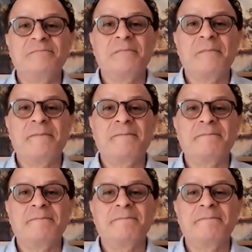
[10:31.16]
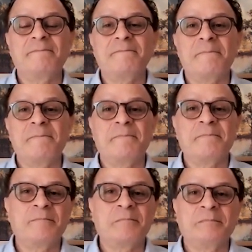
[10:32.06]

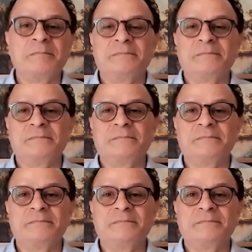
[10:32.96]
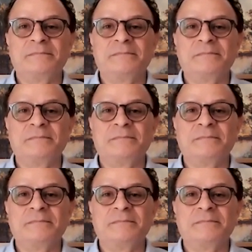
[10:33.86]
This person isn't speaking.